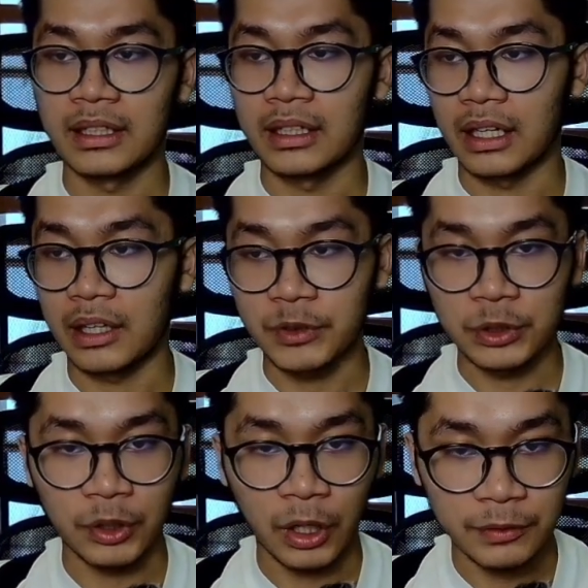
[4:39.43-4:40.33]
And after
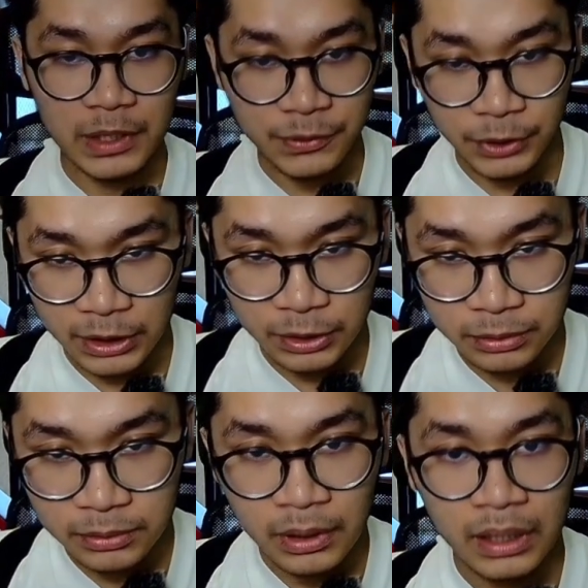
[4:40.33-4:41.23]
knowing all of these
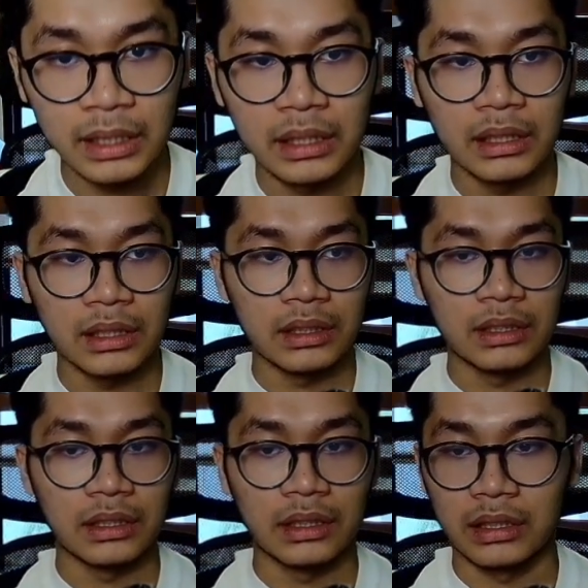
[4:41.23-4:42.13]
42,
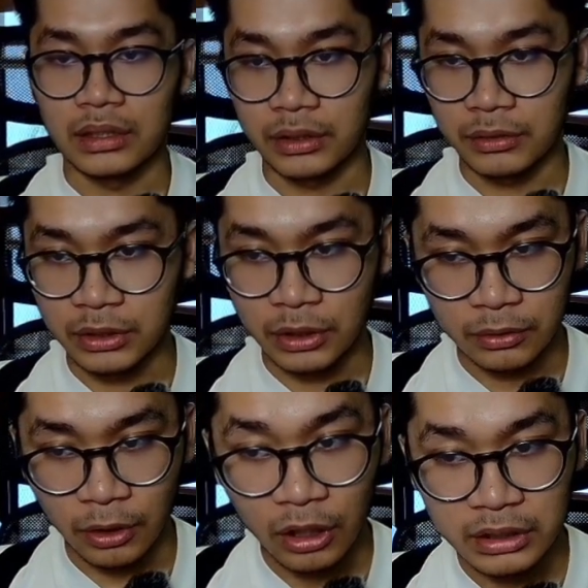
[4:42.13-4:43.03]
you'll know
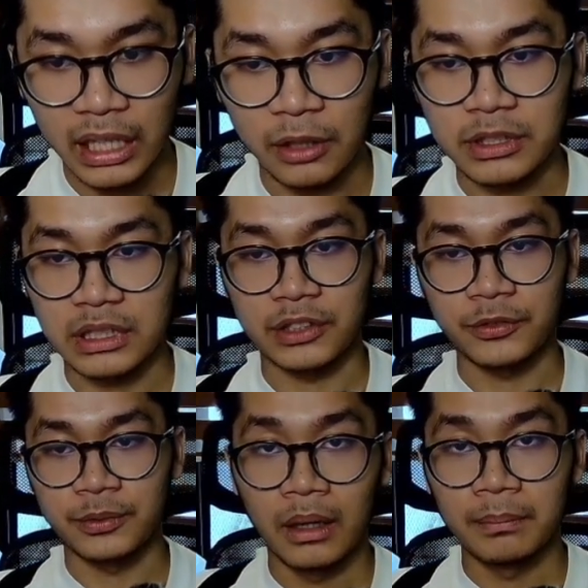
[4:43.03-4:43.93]
all the accusative.
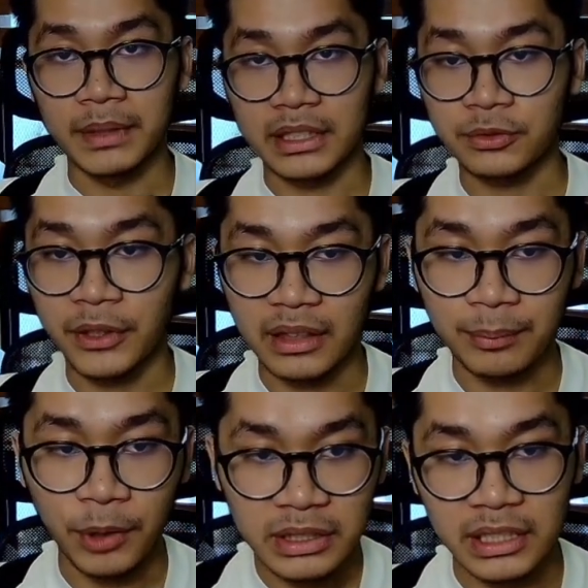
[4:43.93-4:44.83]
Because with the
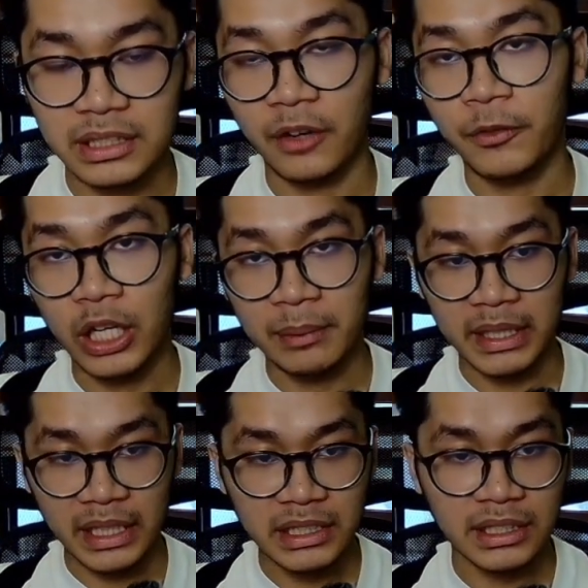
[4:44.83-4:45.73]
process of
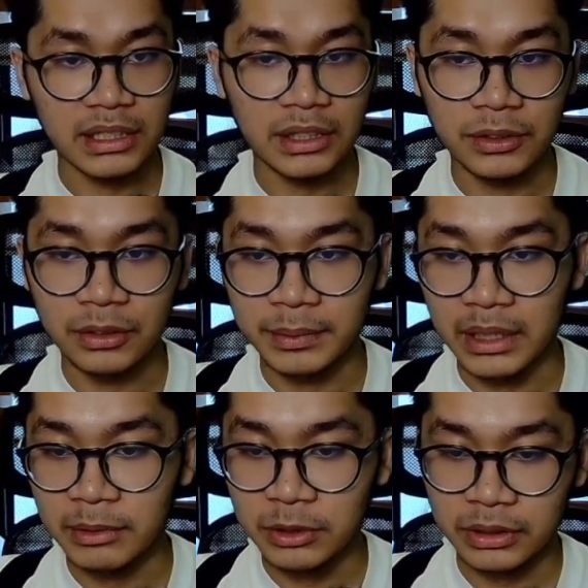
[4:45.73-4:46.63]
elimination, you'll be
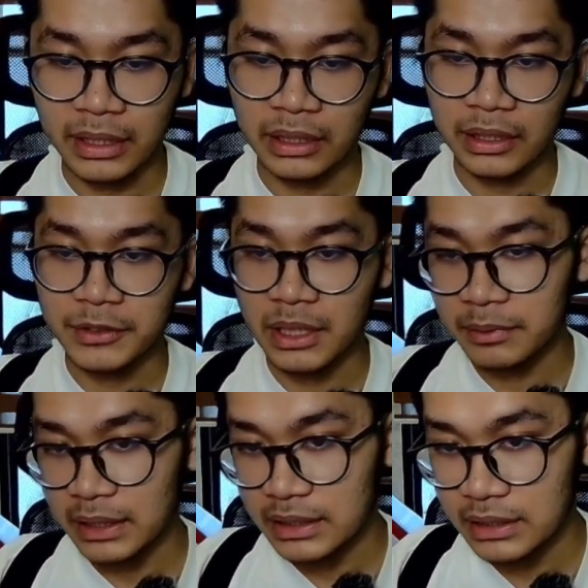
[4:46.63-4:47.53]
able to tell if
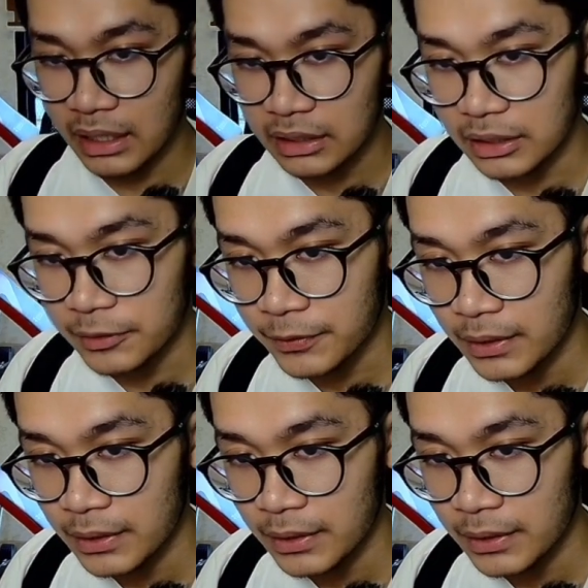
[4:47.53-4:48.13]
something is dative.